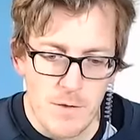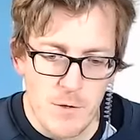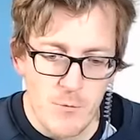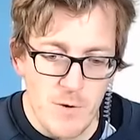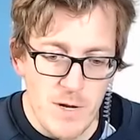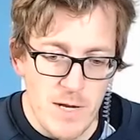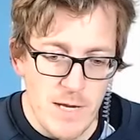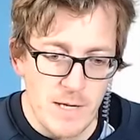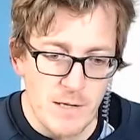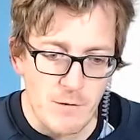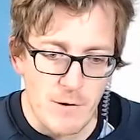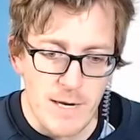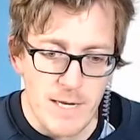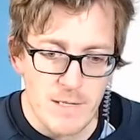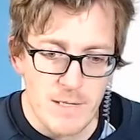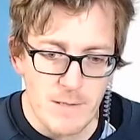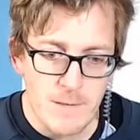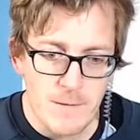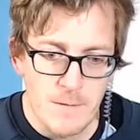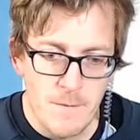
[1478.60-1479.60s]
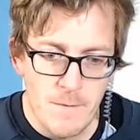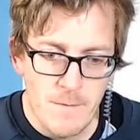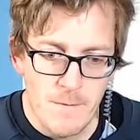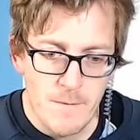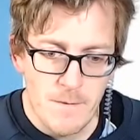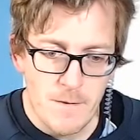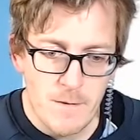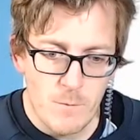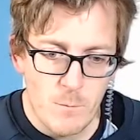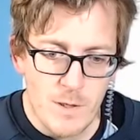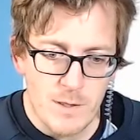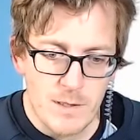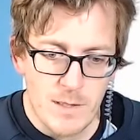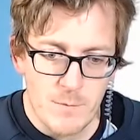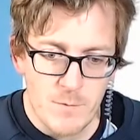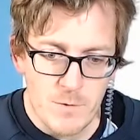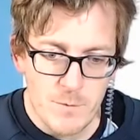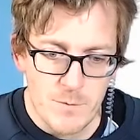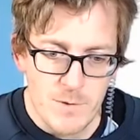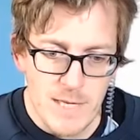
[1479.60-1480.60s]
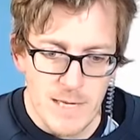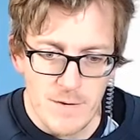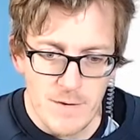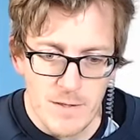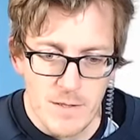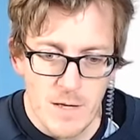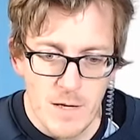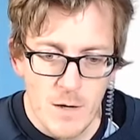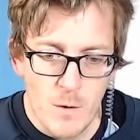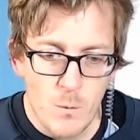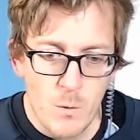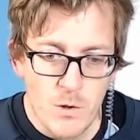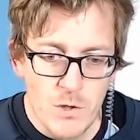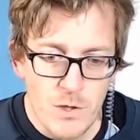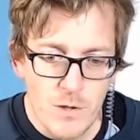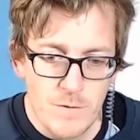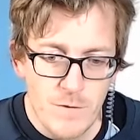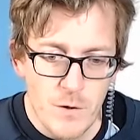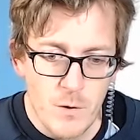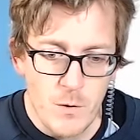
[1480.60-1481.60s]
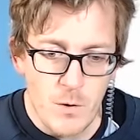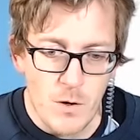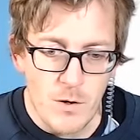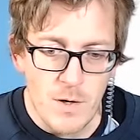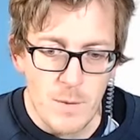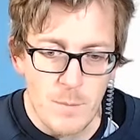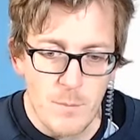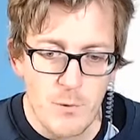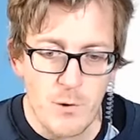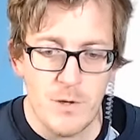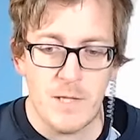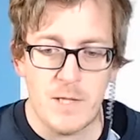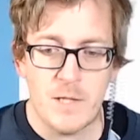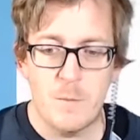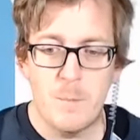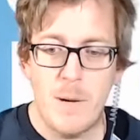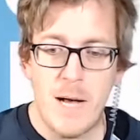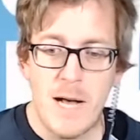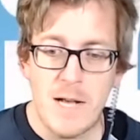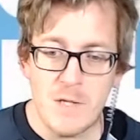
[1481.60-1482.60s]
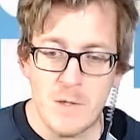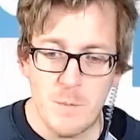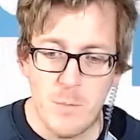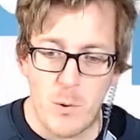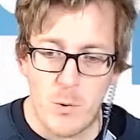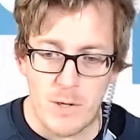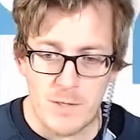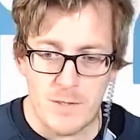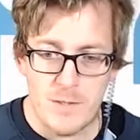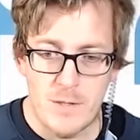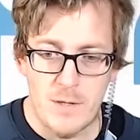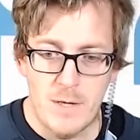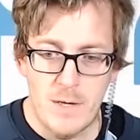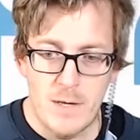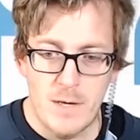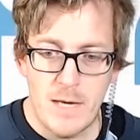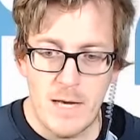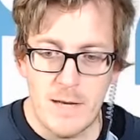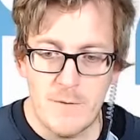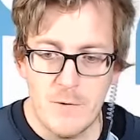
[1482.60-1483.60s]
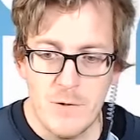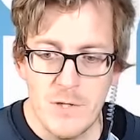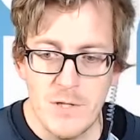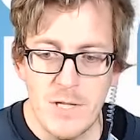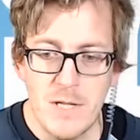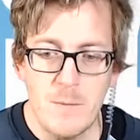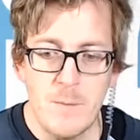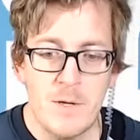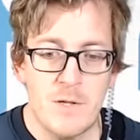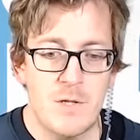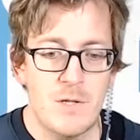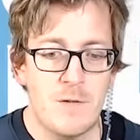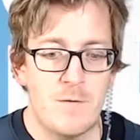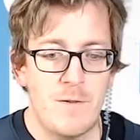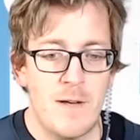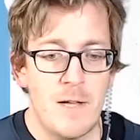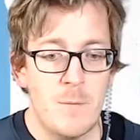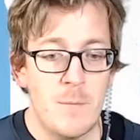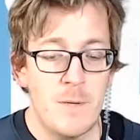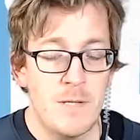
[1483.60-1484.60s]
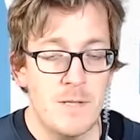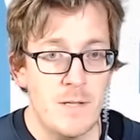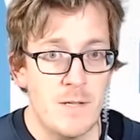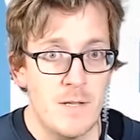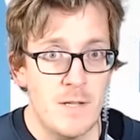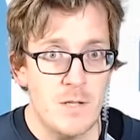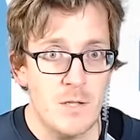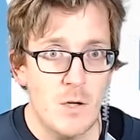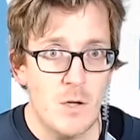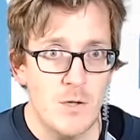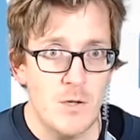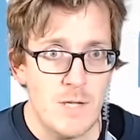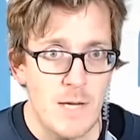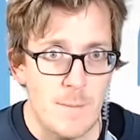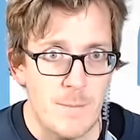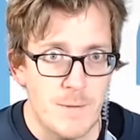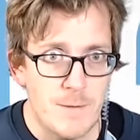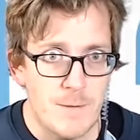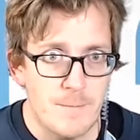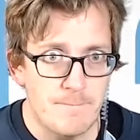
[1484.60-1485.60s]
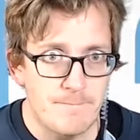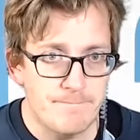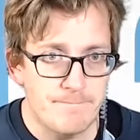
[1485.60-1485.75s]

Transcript: 3, Grace. One comes from David. What's your view on a product passport? Have you seen much development in this concept?